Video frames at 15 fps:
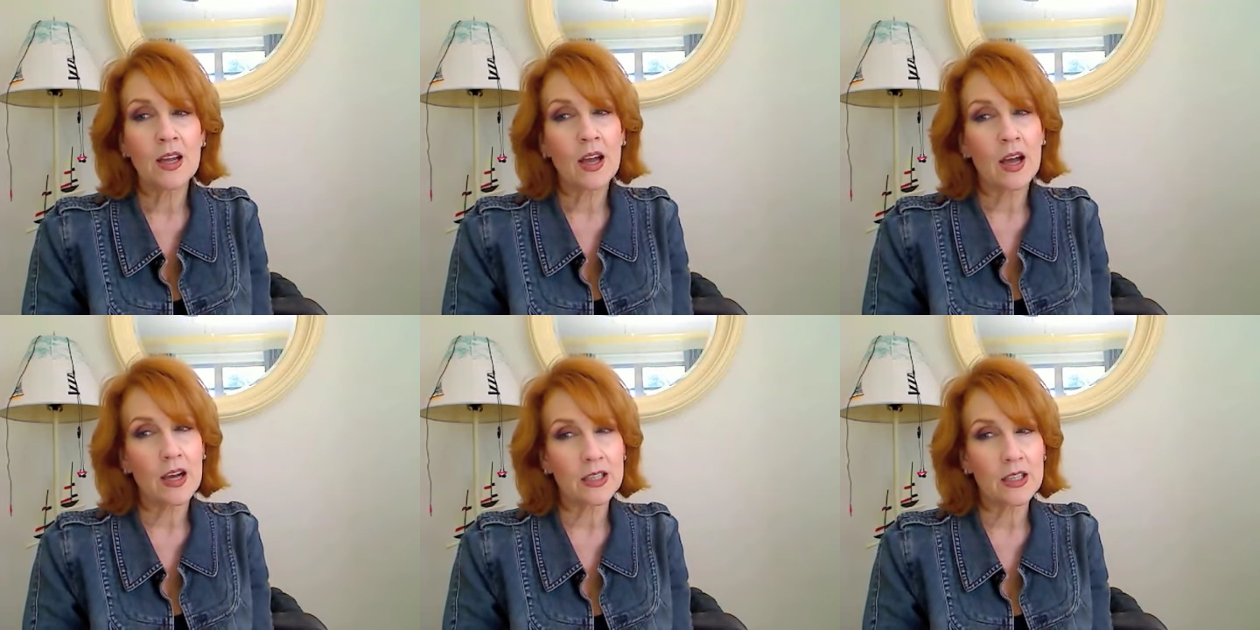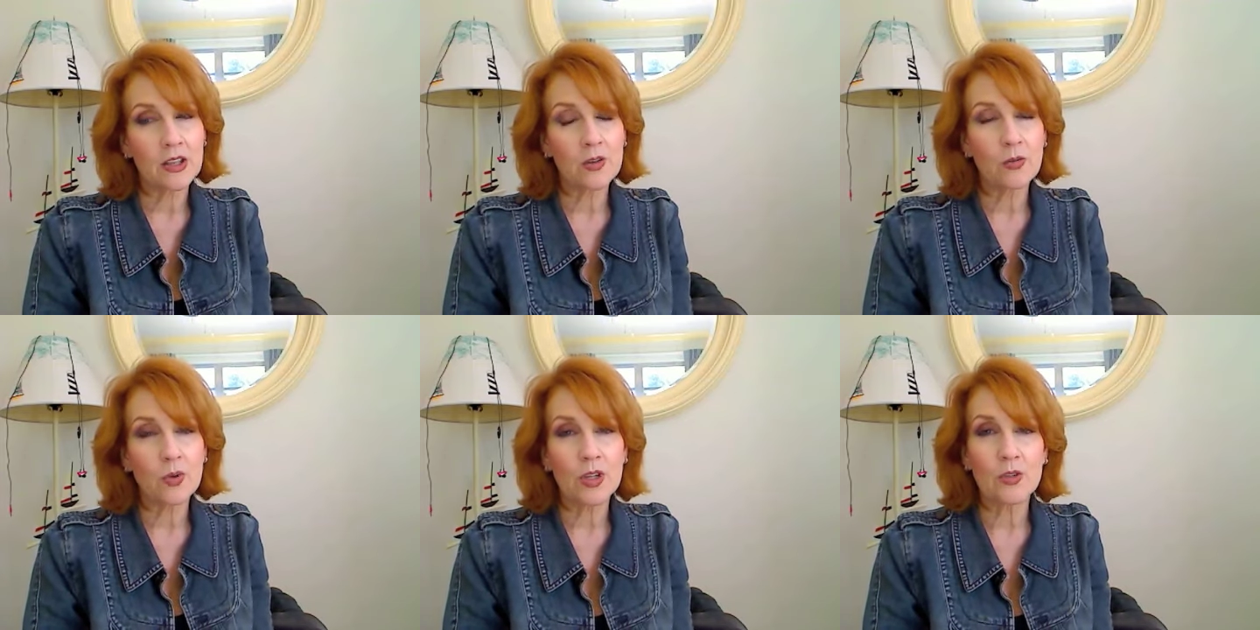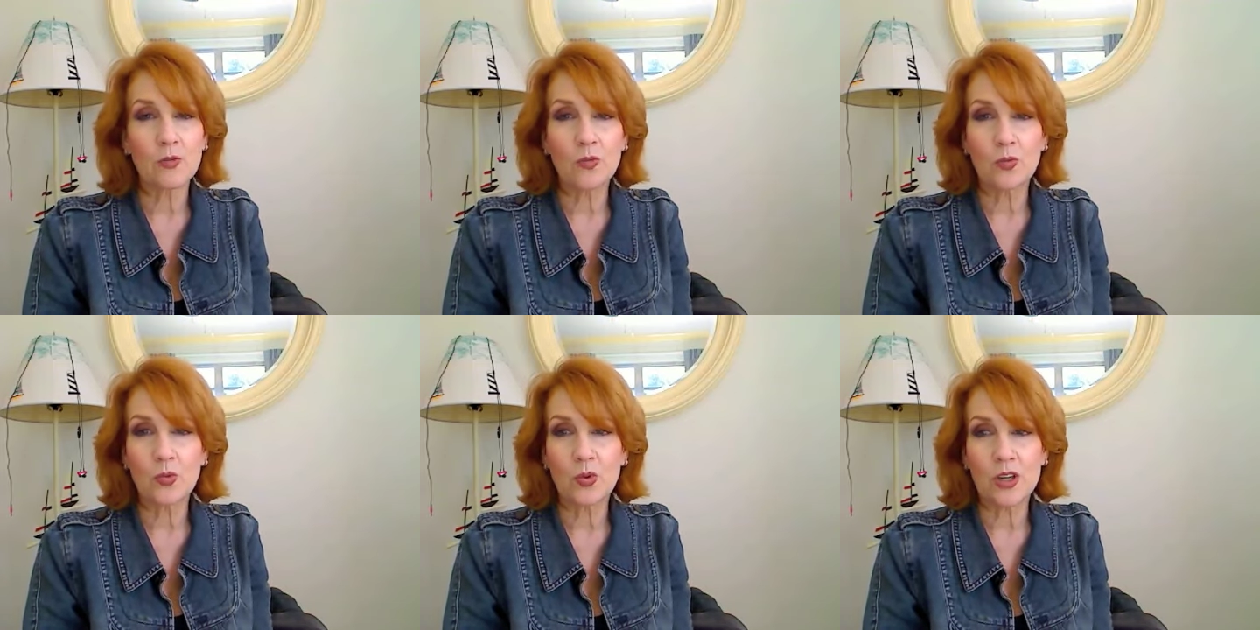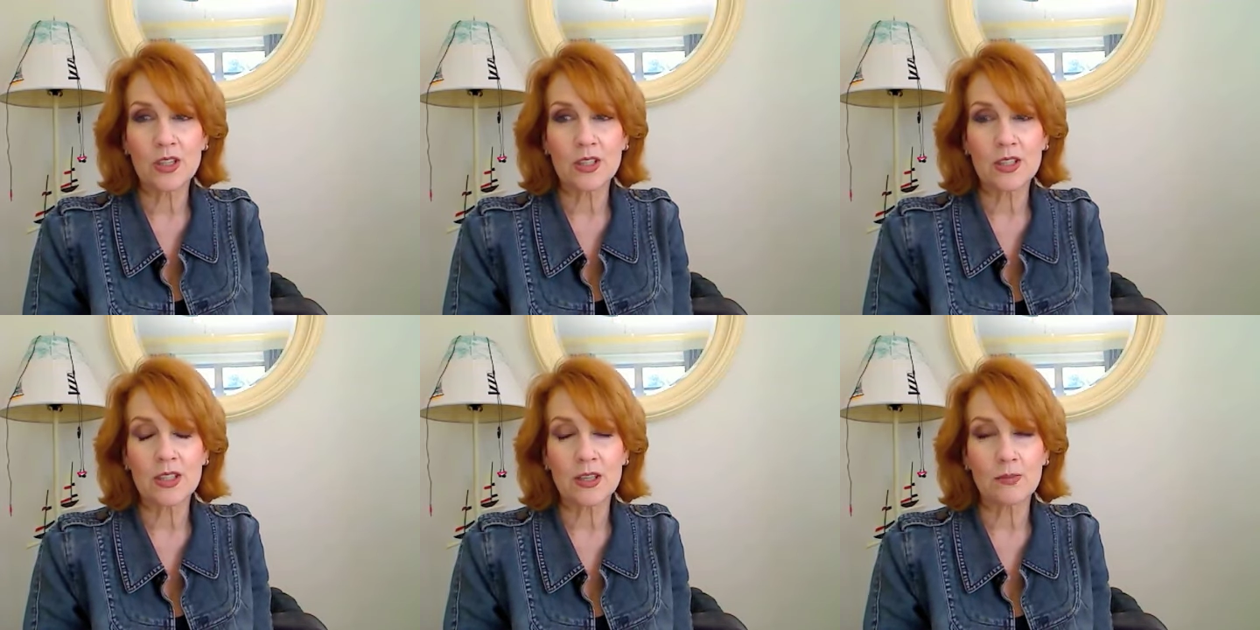Another one
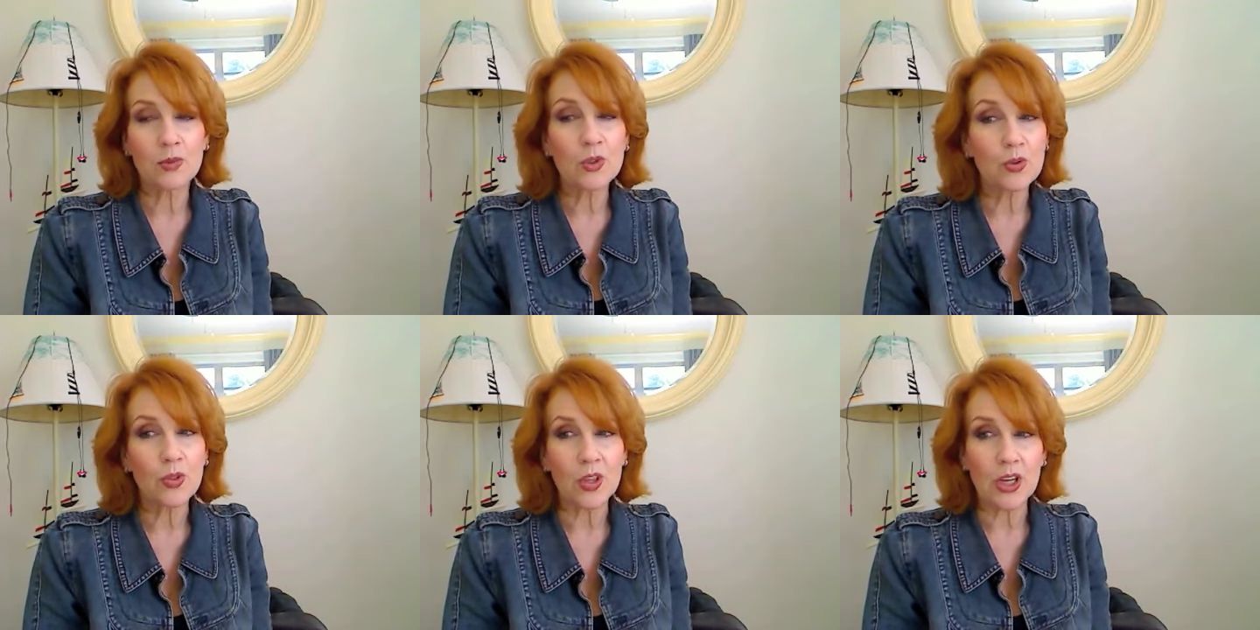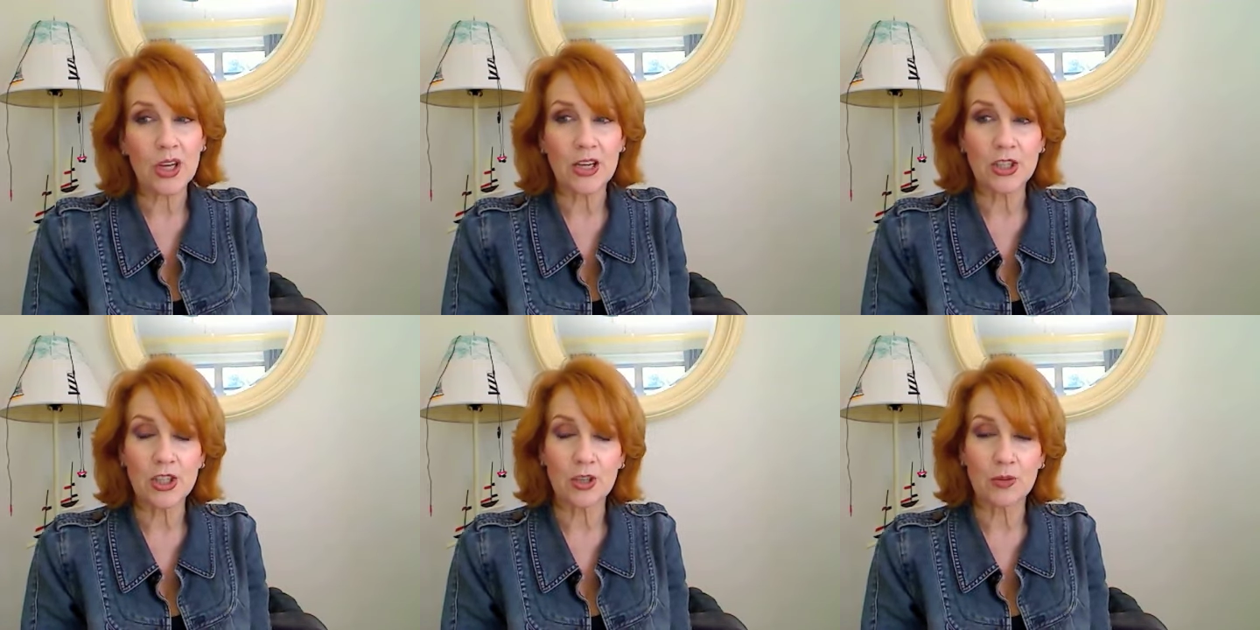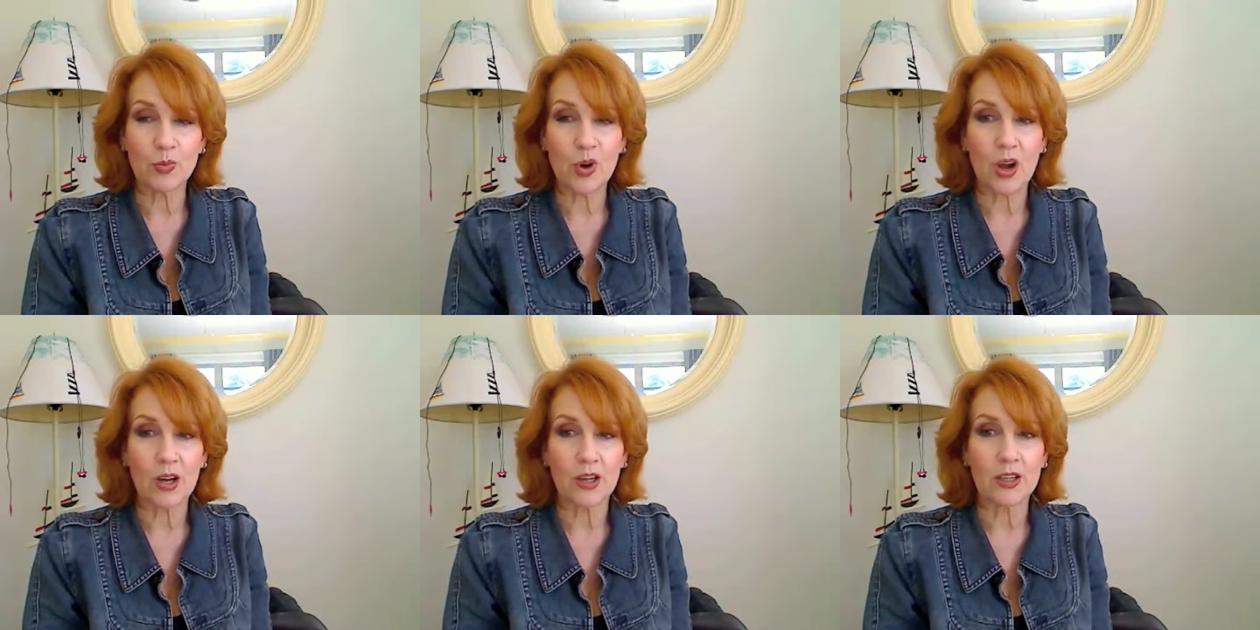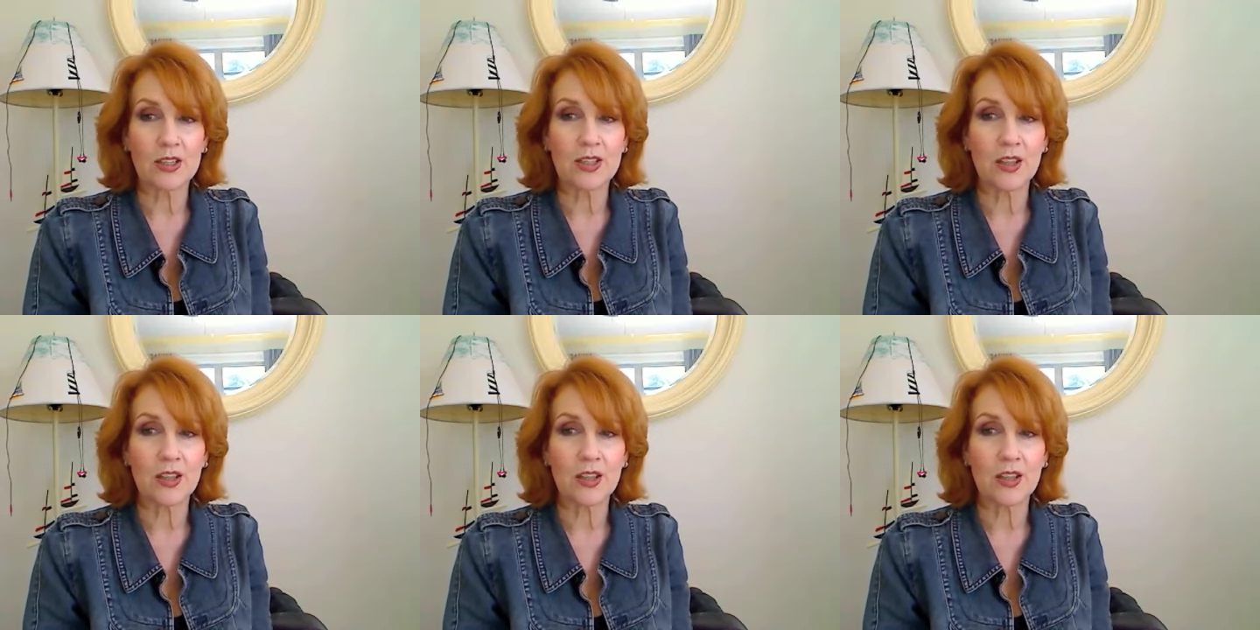was some Truth in Aging products.